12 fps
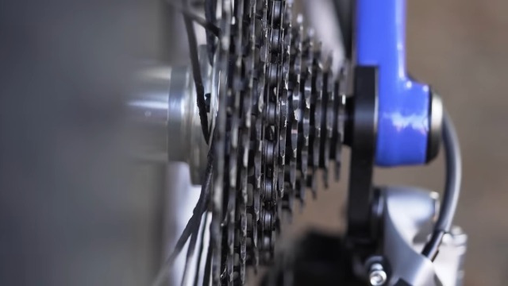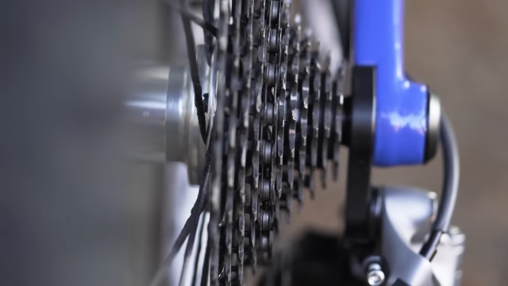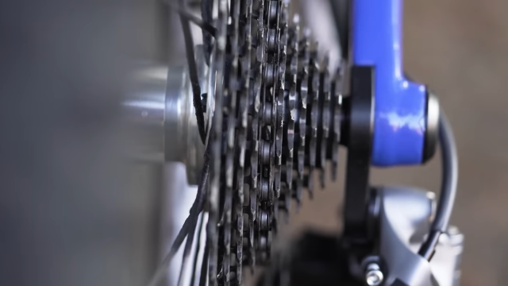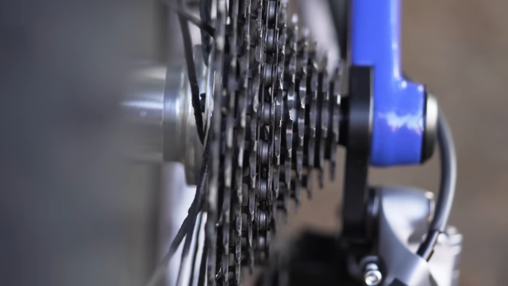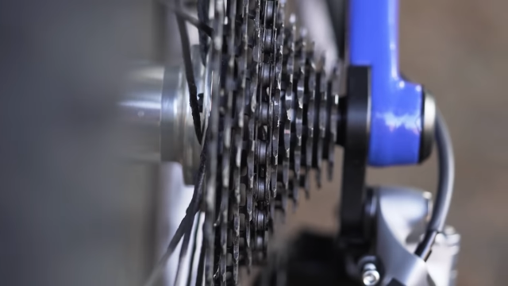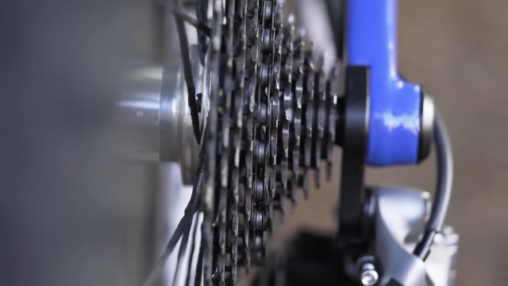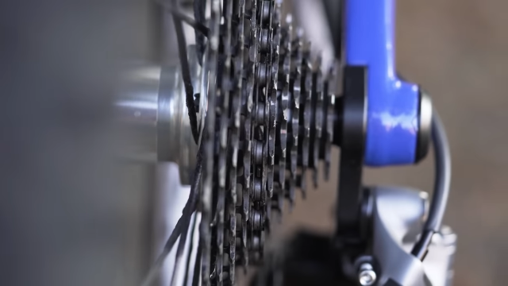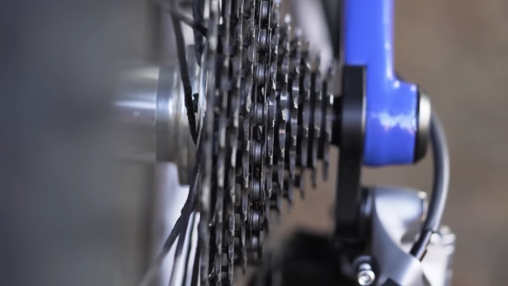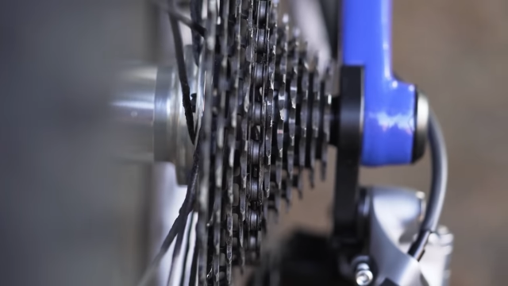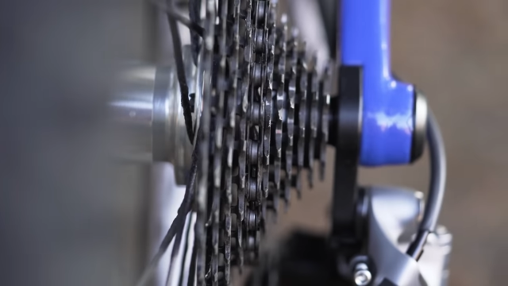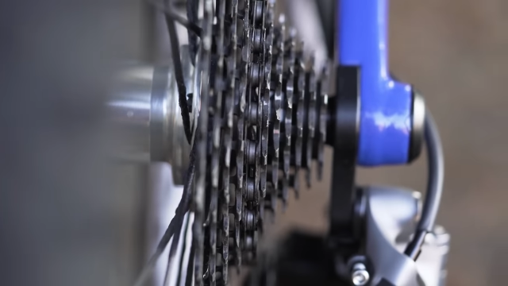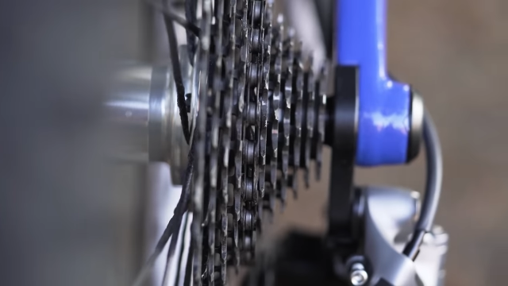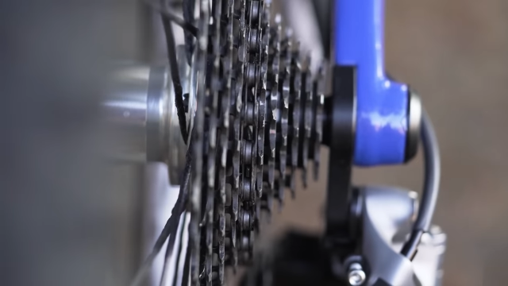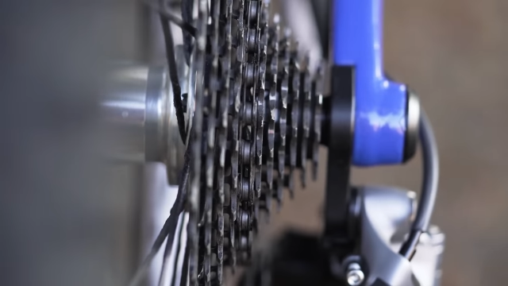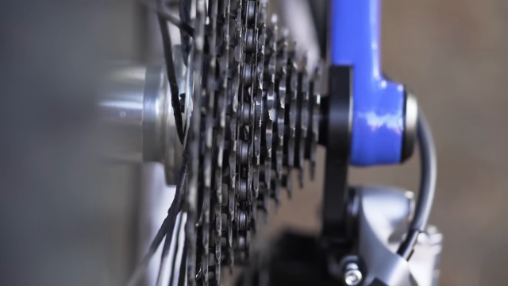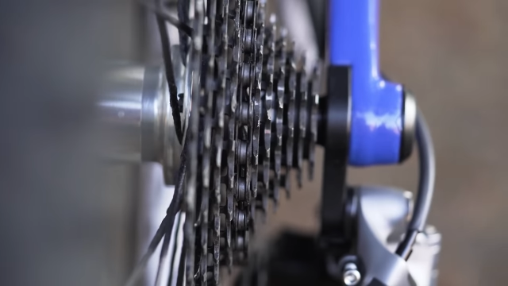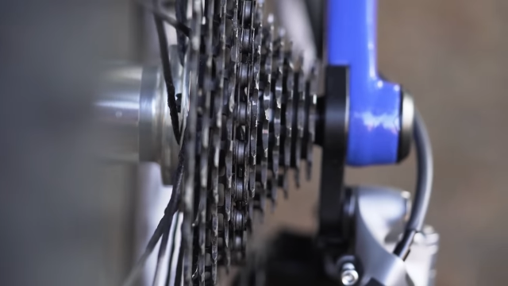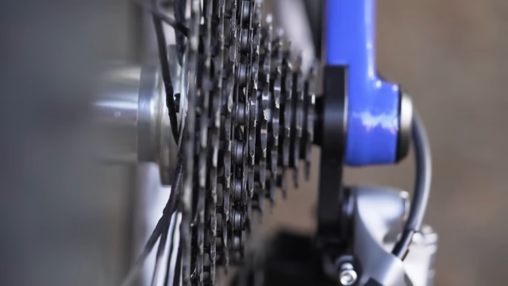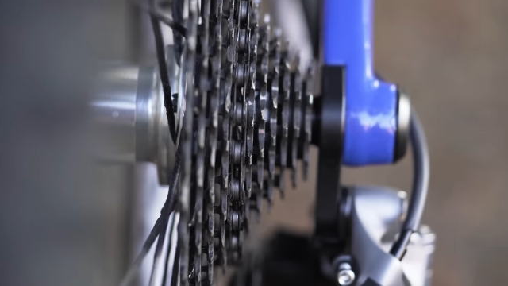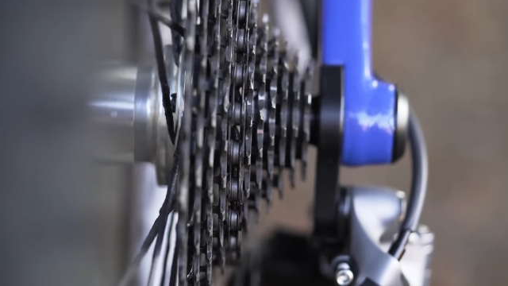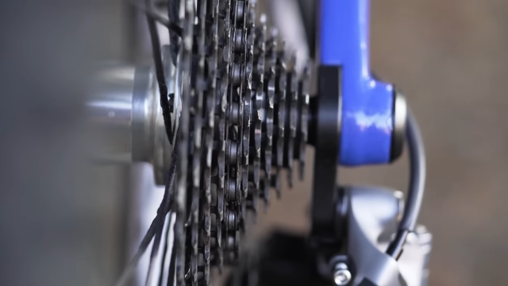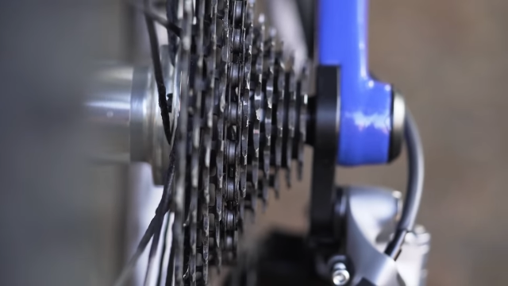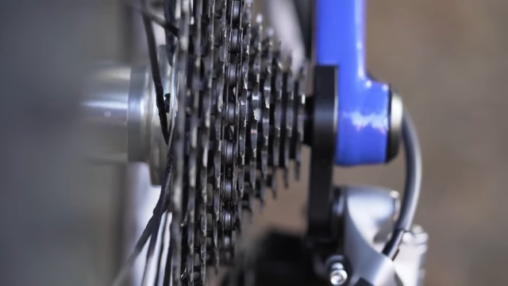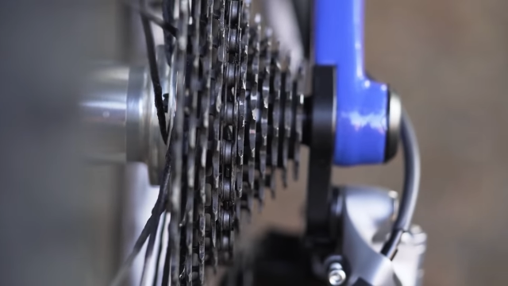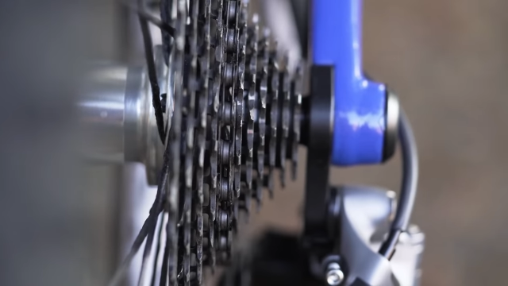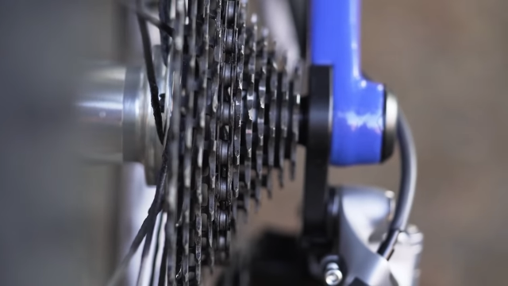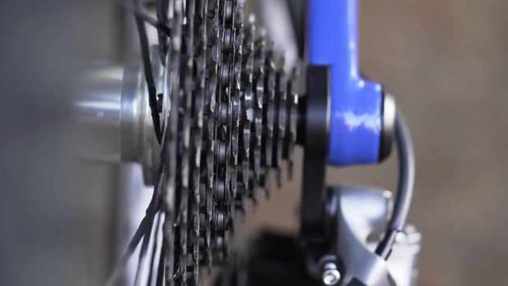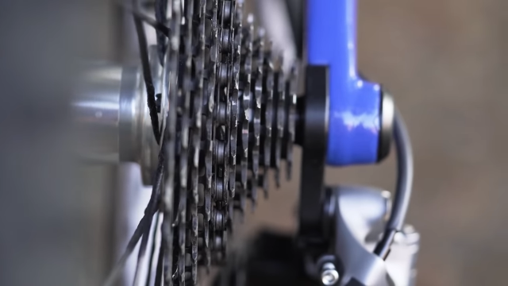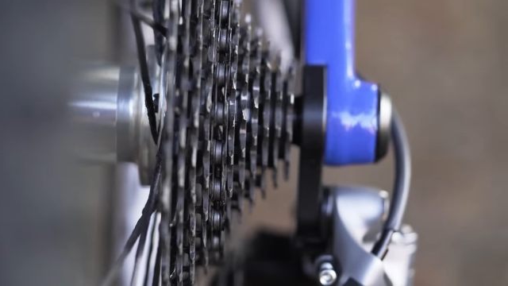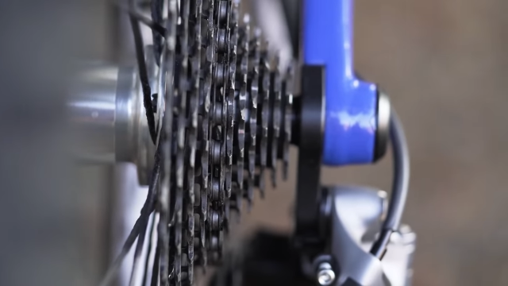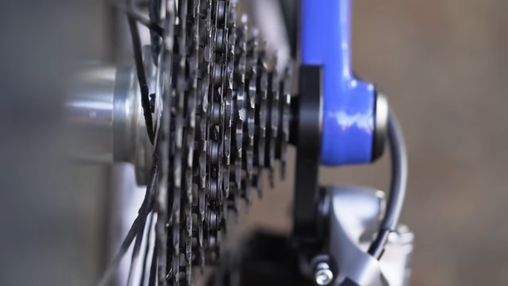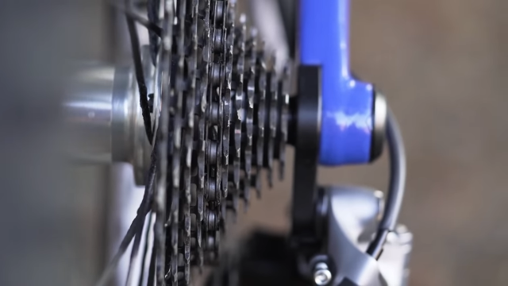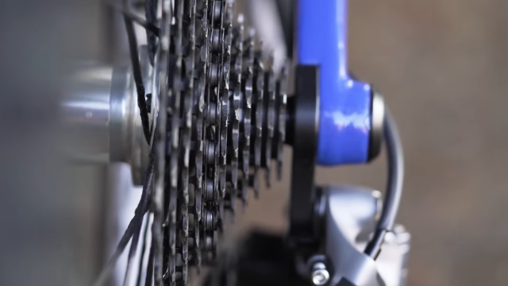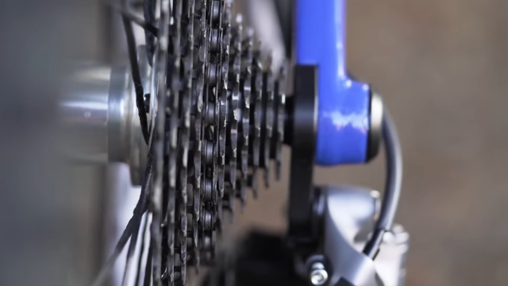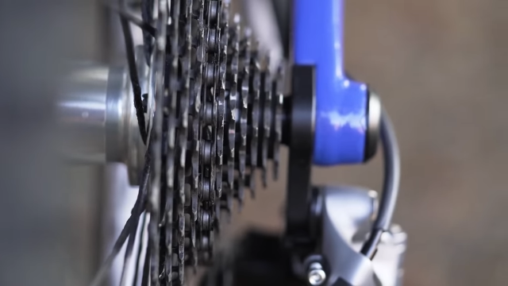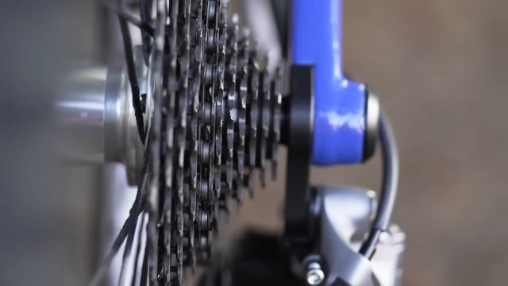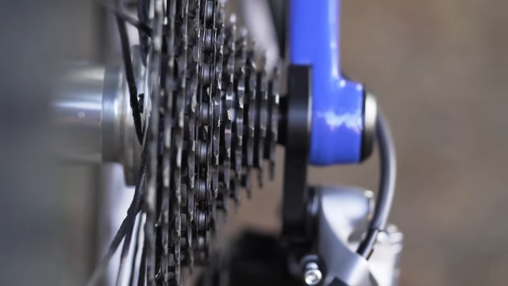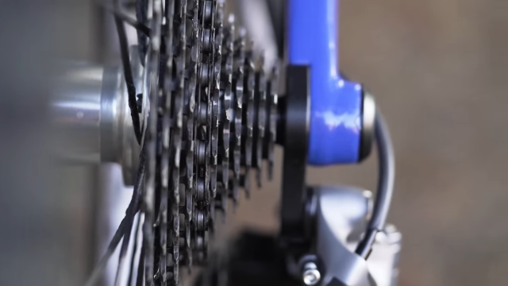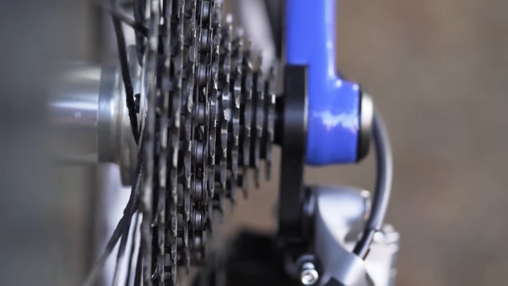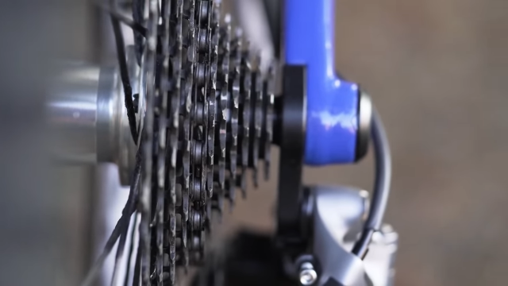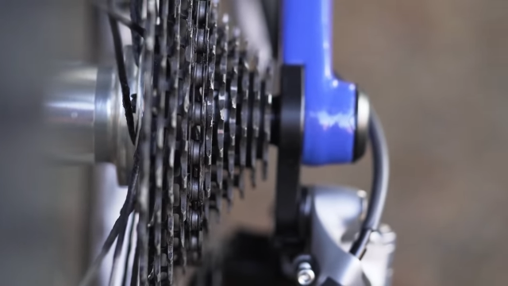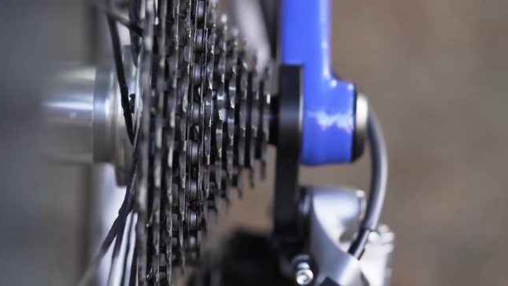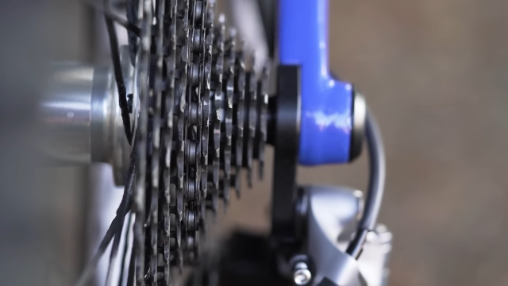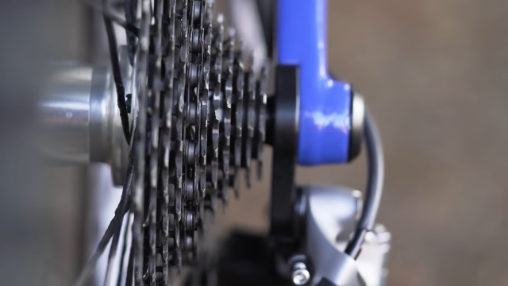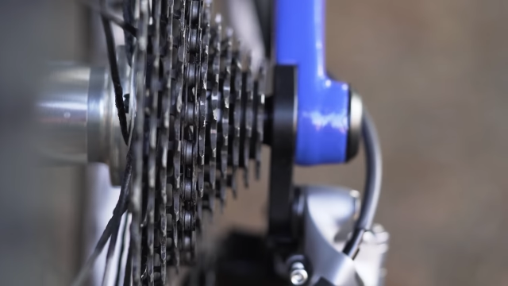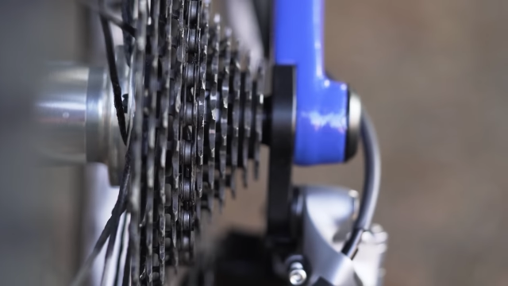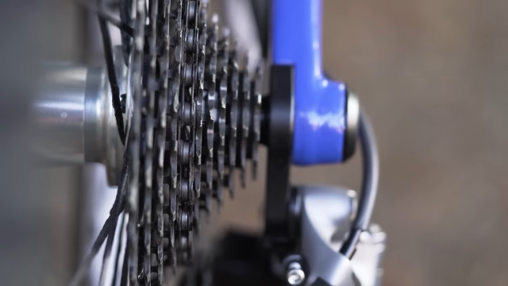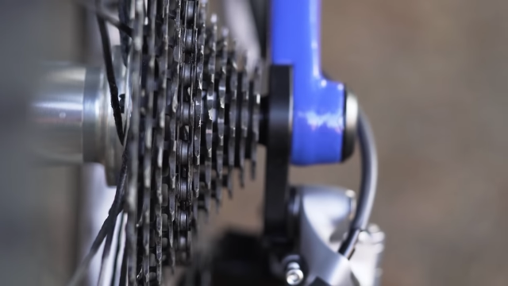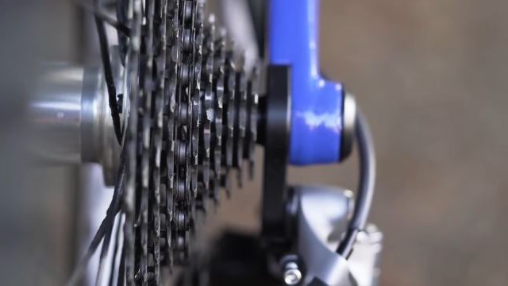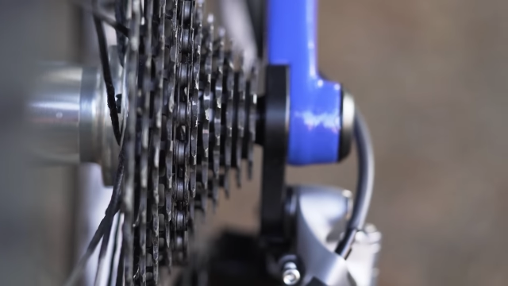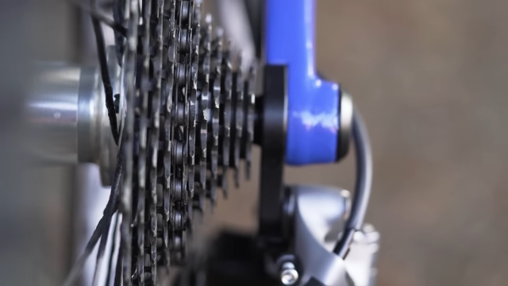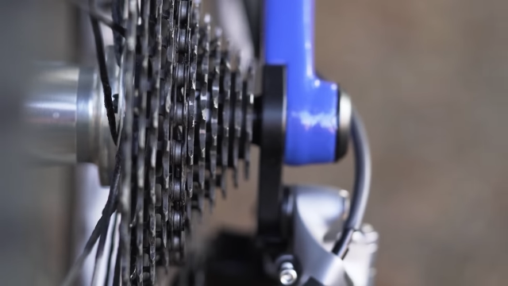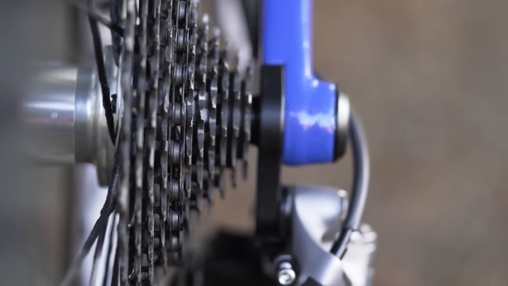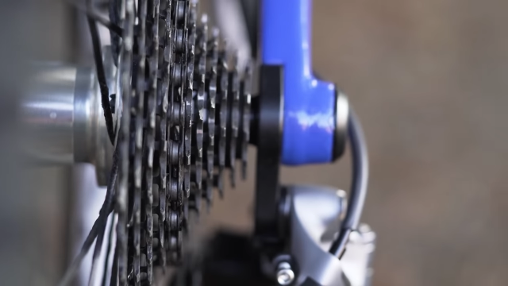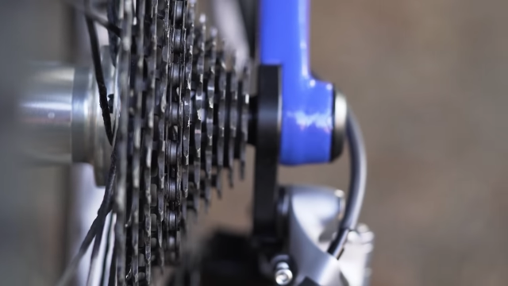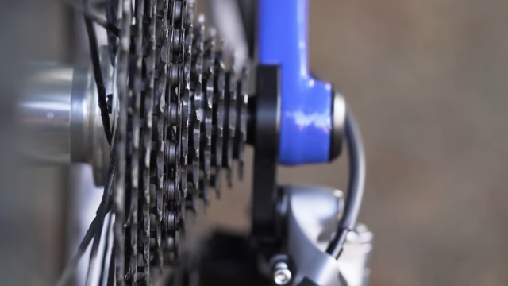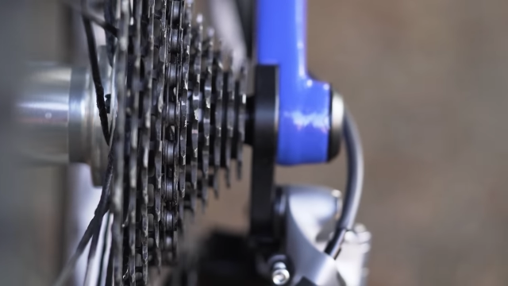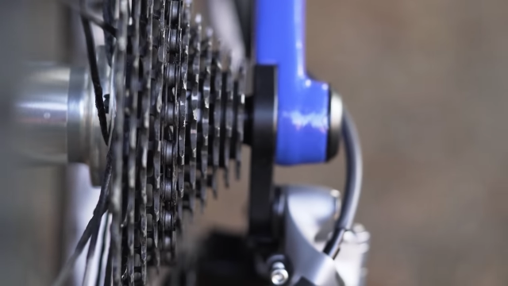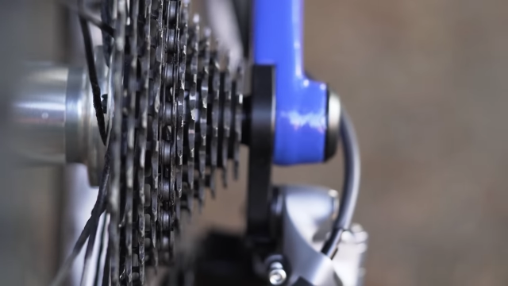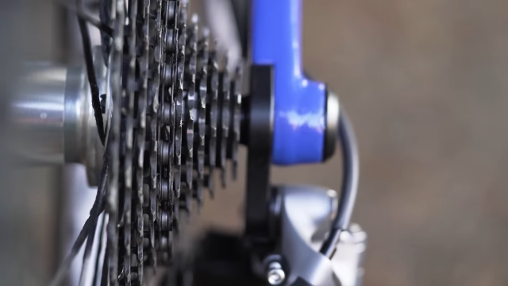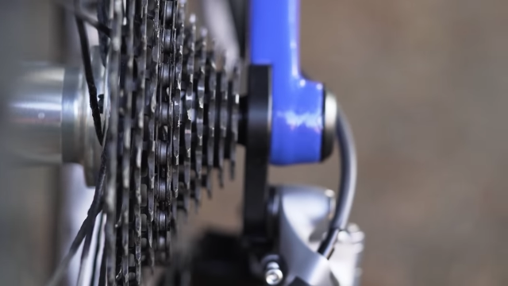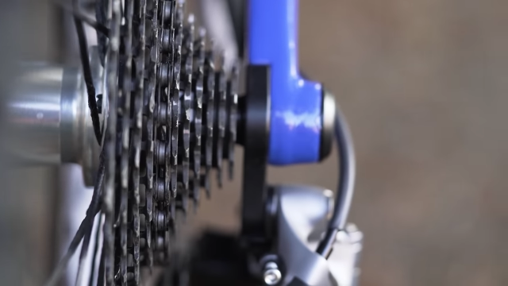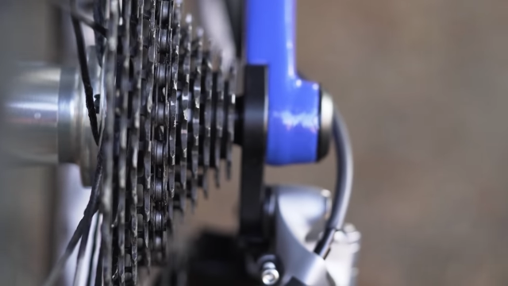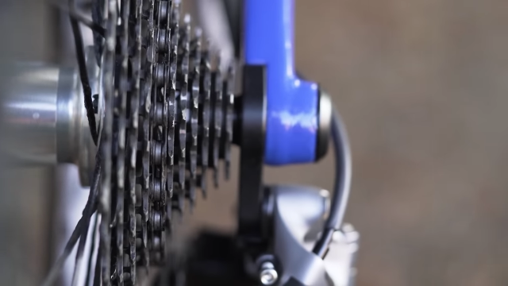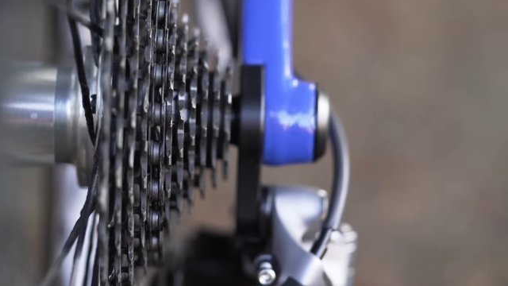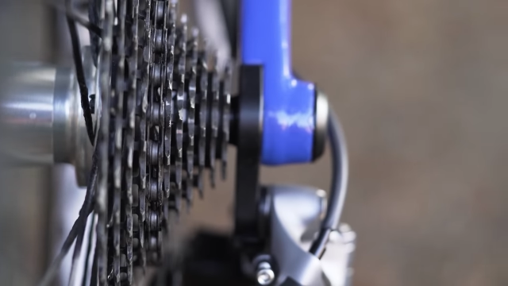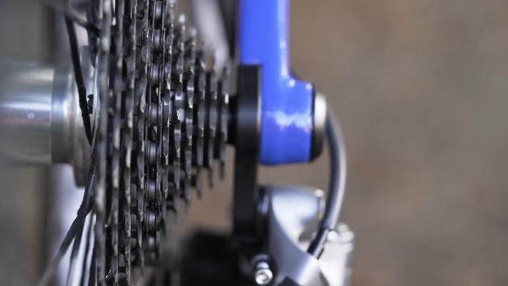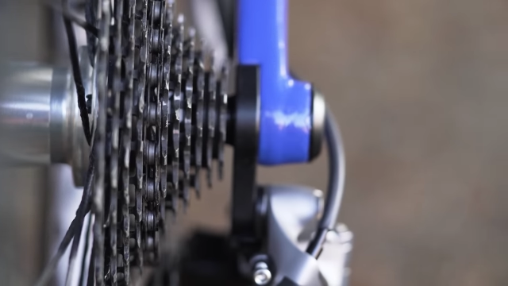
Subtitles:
No face is visible, so there are no lips to read.